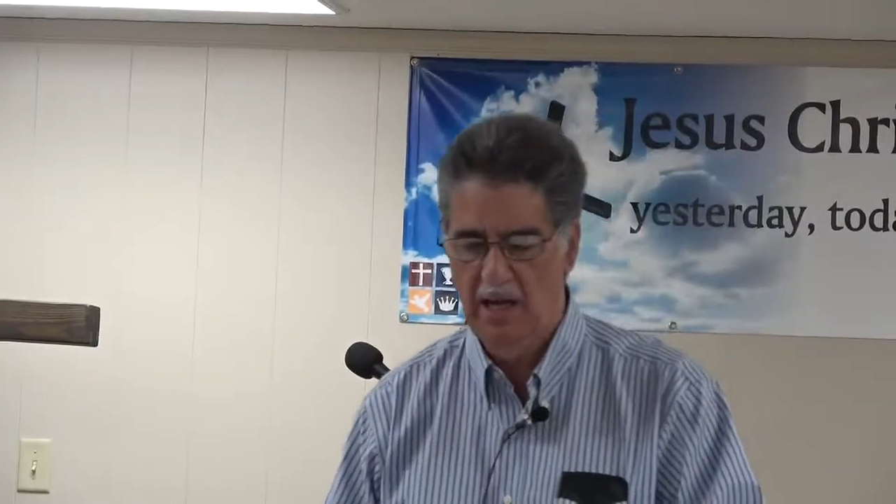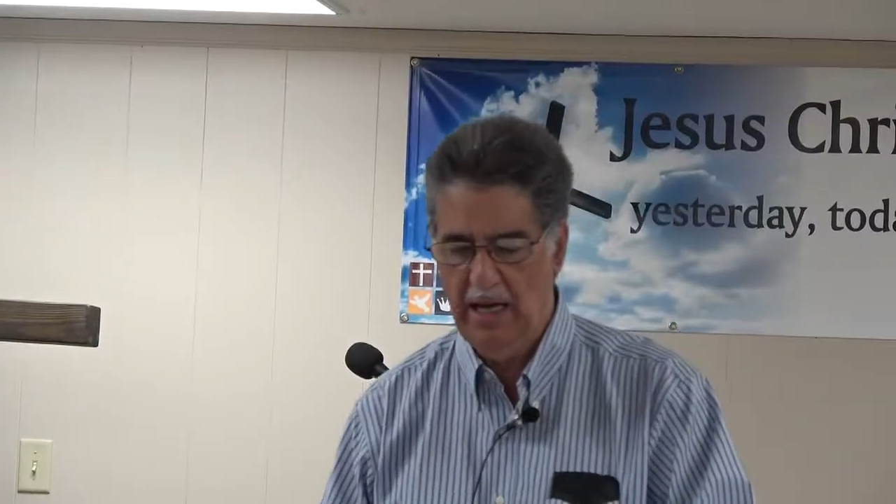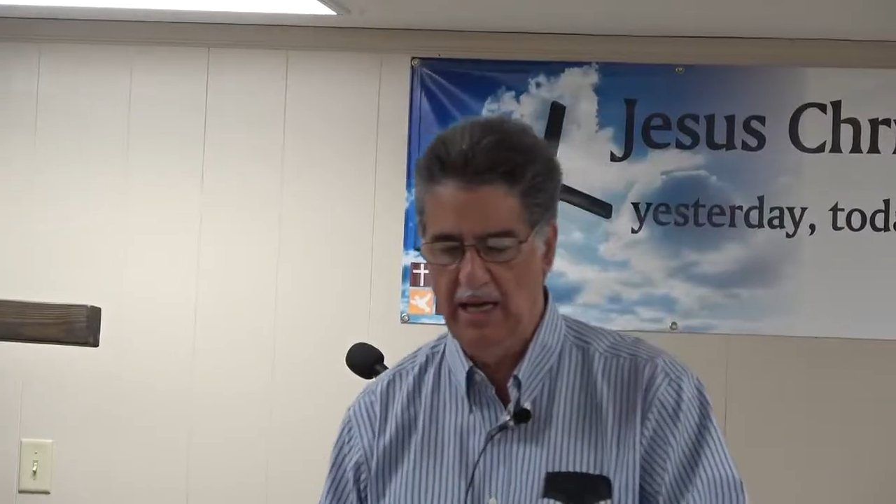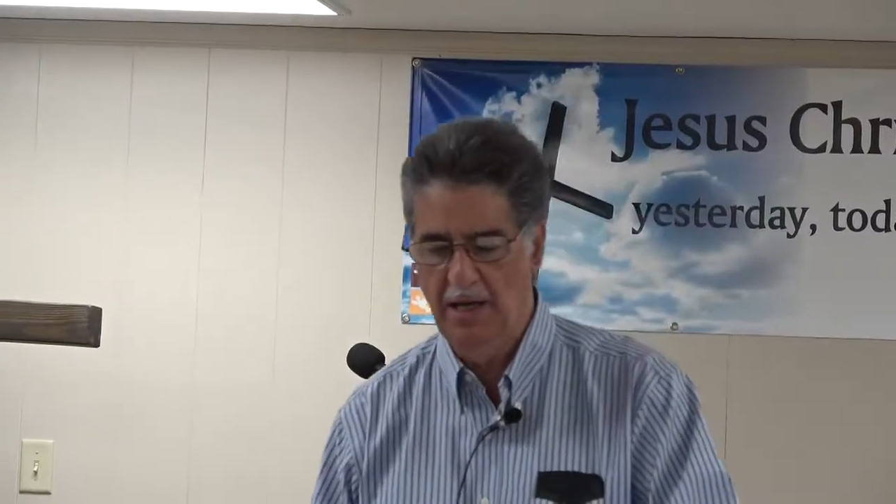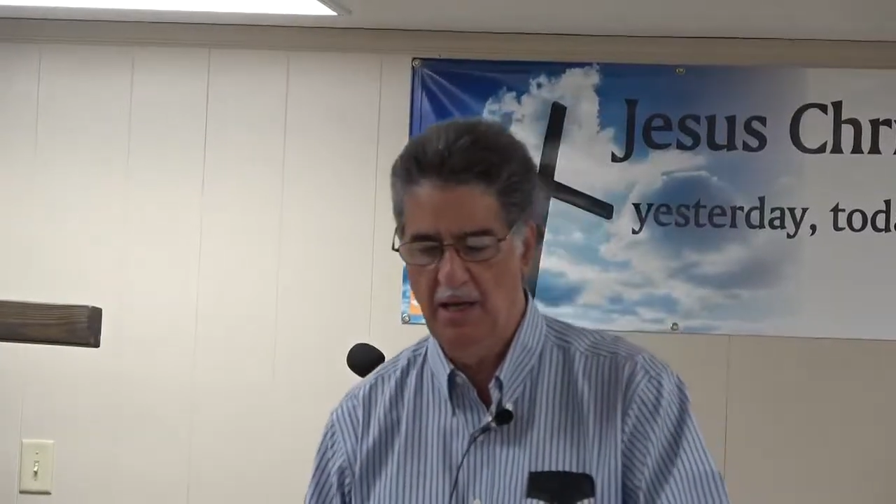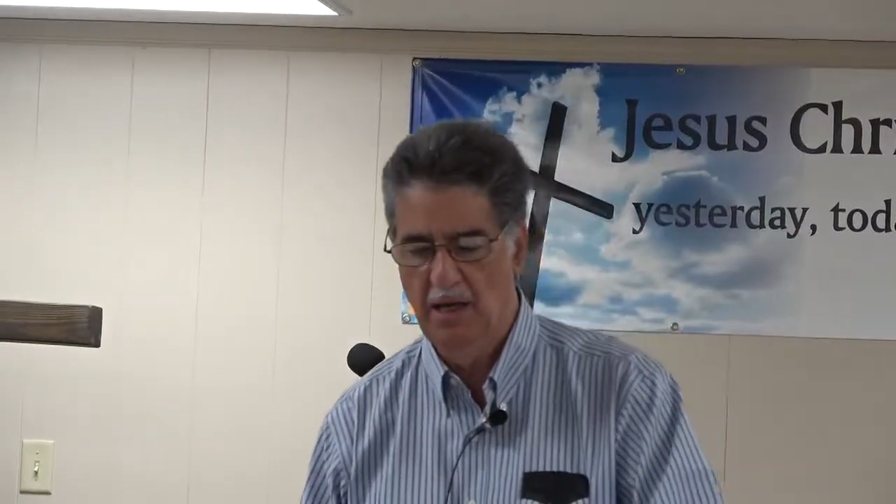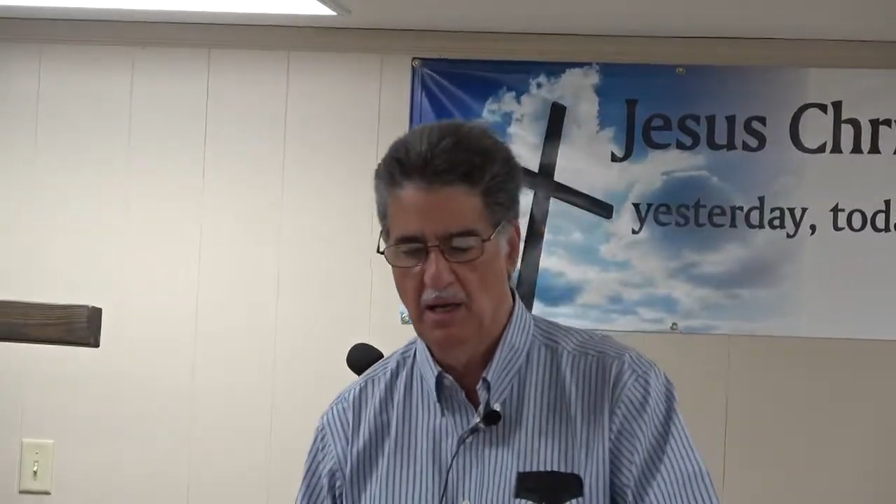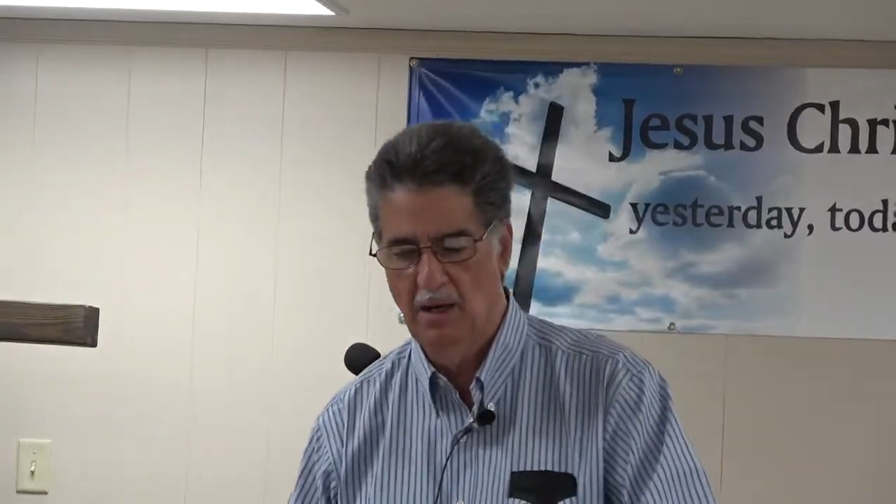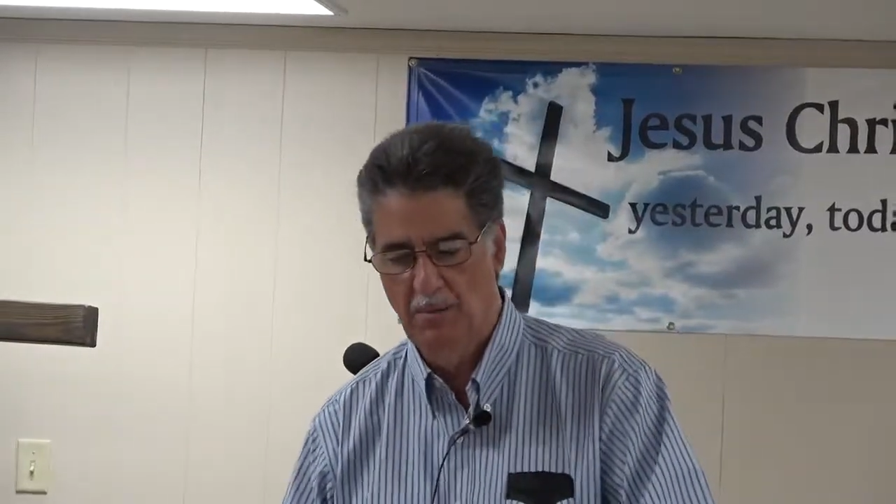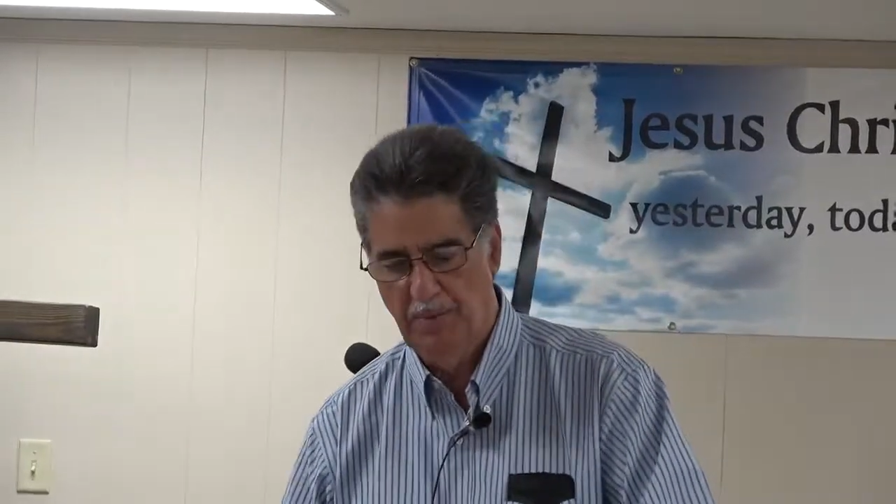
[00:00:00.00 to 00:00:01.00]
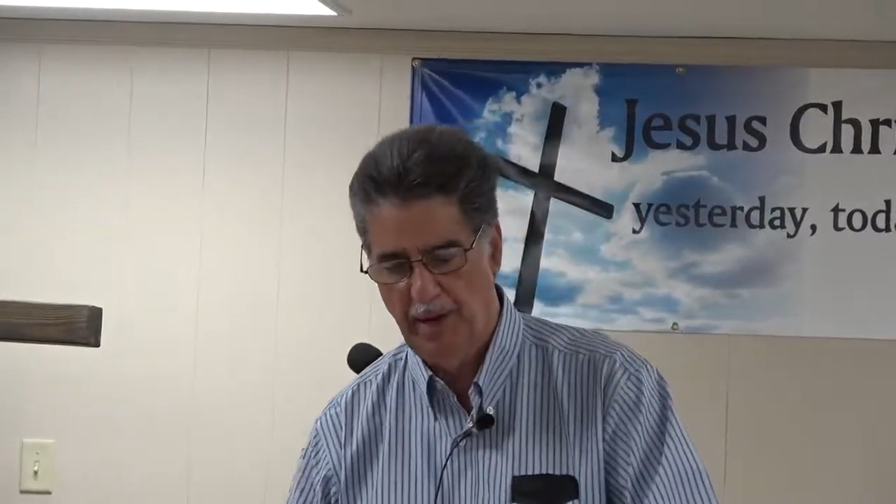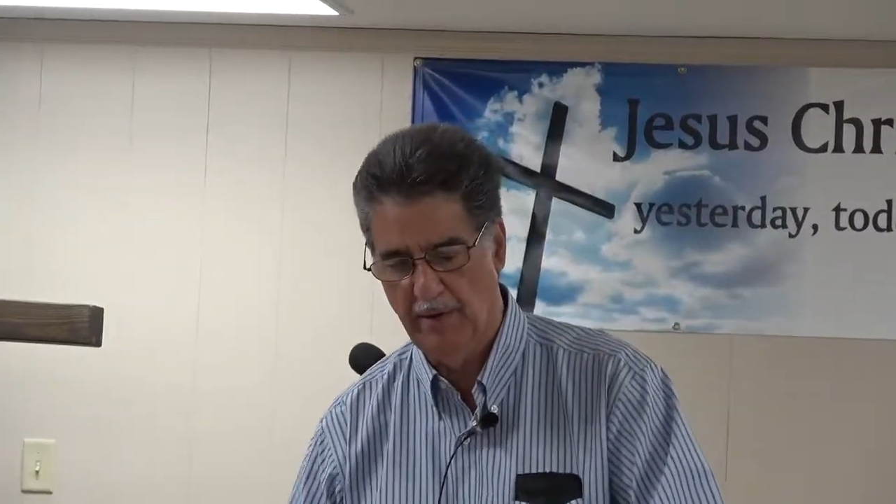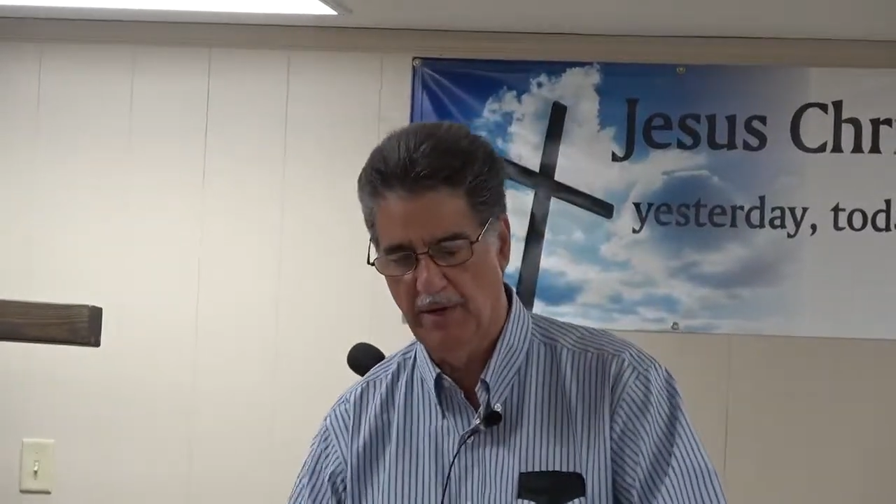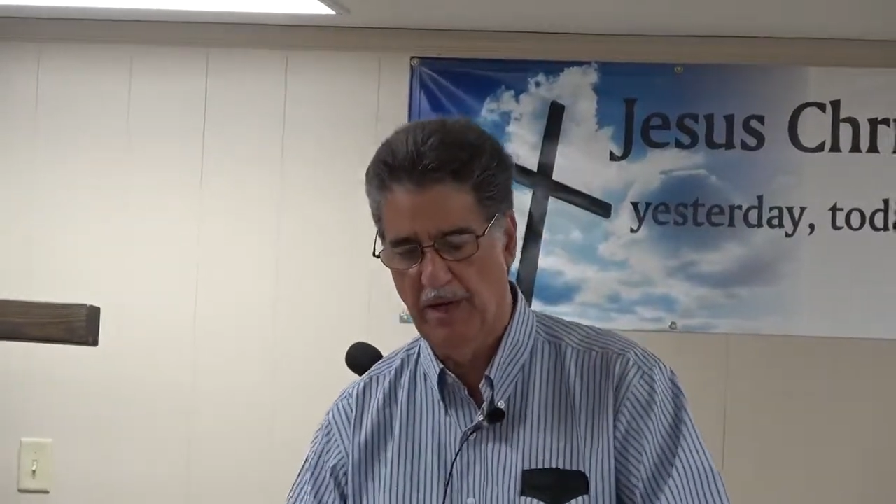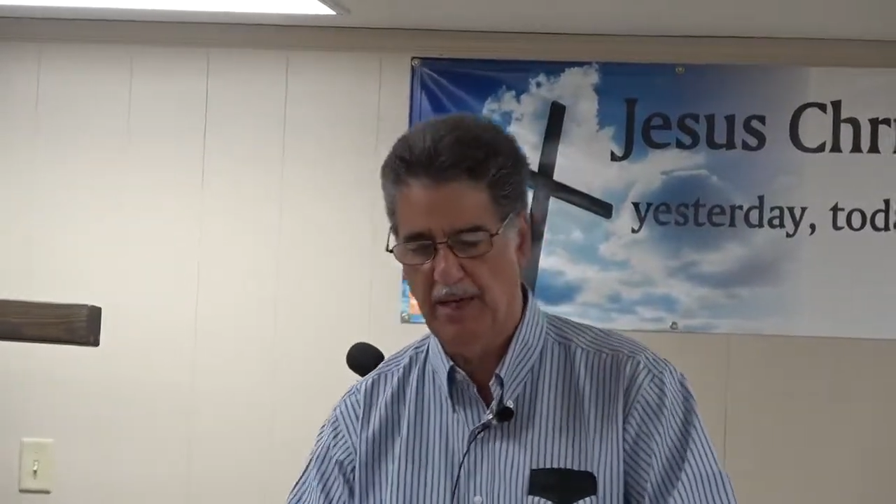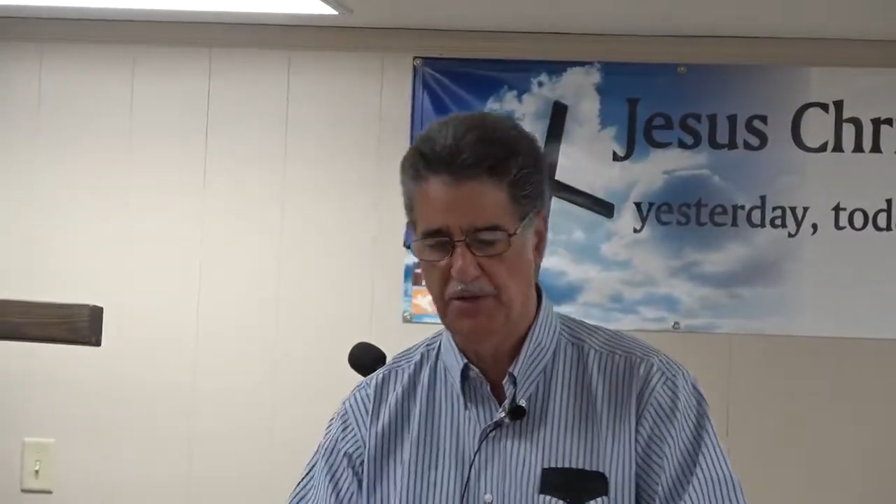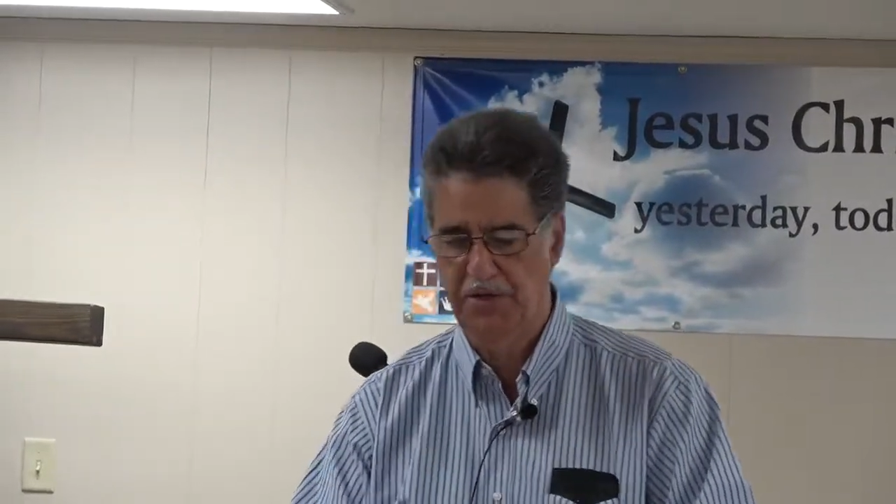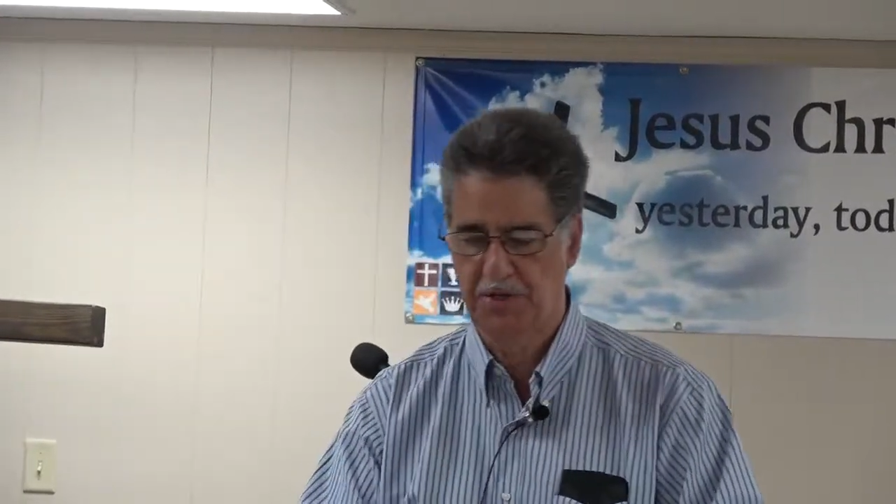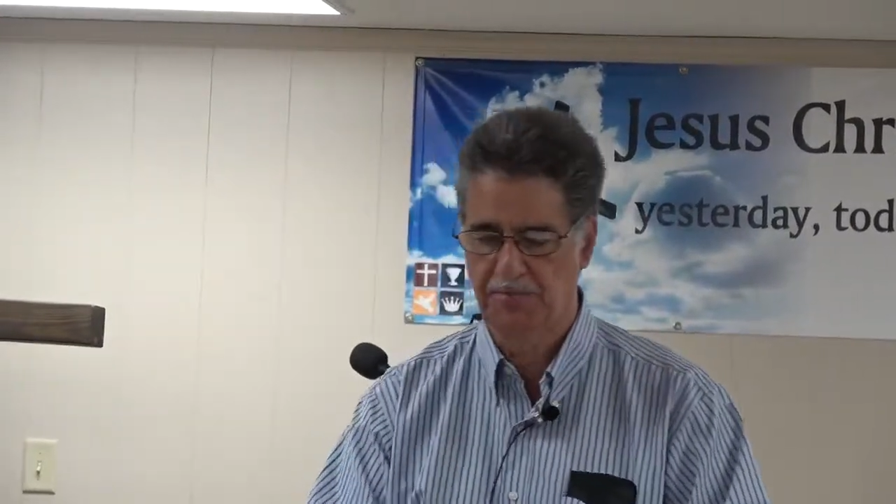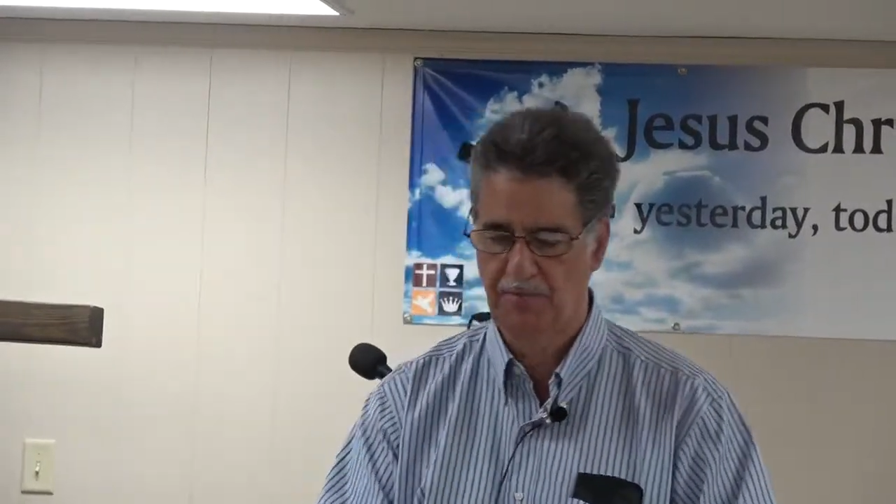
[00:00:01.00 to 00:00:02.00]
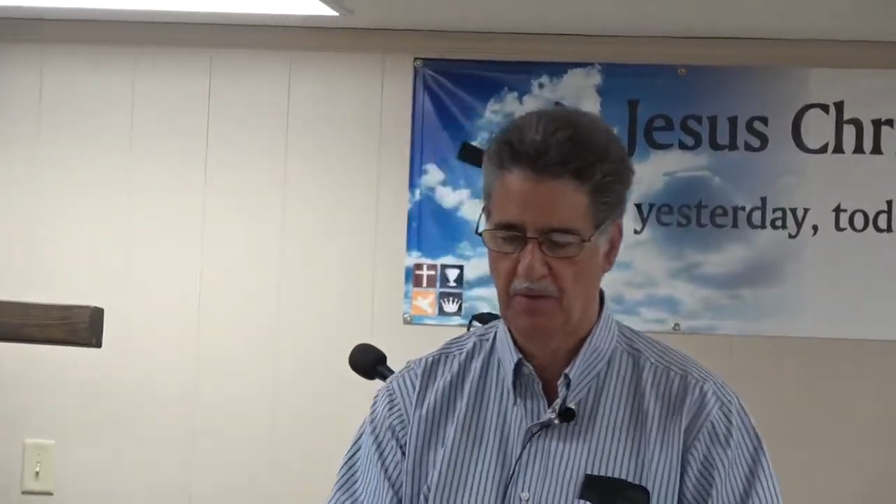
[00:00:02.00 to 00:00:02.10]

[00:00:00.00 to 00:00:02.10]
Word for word: in paradise.